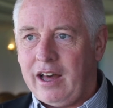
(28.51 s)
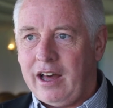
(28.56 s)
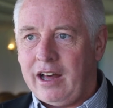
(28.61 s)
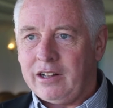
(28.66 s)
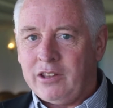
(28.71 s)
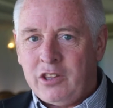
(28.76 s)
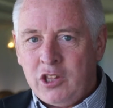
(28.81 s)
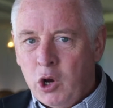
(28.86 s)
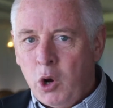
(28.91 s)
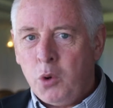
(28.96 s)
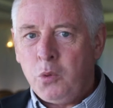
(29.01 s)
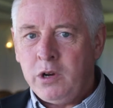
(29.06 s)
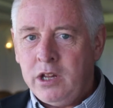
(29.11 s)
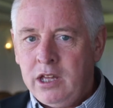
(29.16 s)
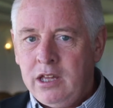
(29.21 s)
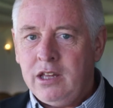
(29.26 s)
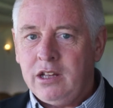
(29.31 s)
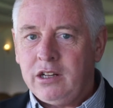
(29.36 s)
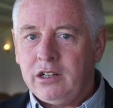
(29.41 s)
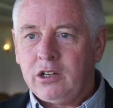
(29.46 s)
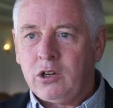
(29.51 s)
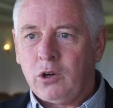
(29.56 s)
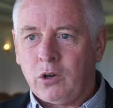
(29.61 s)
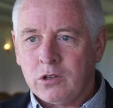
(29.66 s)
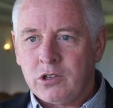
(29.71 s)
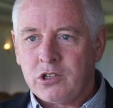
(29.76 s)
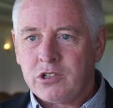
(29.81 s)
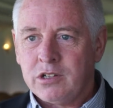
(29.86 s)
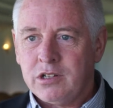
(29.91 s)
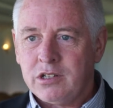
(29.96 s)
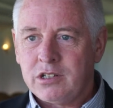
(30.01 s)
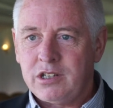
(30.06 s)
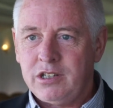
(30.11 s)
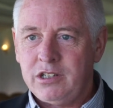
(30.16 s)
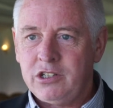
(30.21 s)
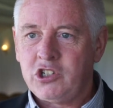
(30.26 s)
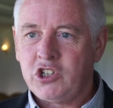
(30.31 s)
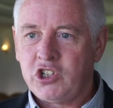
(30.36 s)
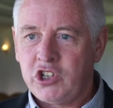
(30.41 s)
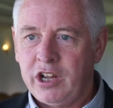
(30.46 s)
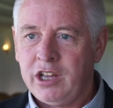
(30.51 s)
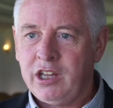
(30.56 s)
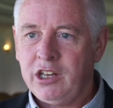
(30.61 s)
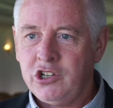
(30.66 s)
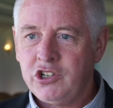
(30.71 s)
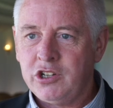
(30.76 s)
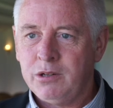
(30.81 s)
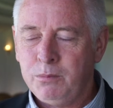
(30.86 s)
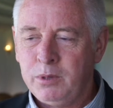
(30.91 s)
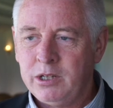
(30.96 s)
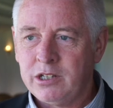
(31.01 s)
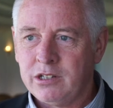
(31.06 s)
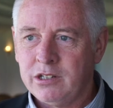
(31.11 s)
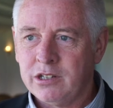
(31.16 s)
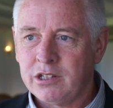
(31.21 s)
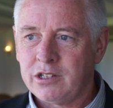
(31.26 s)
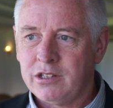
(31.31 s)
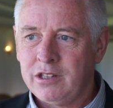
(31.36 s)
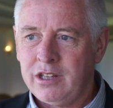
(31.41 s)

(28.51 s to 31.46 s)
and the only constant is change in business.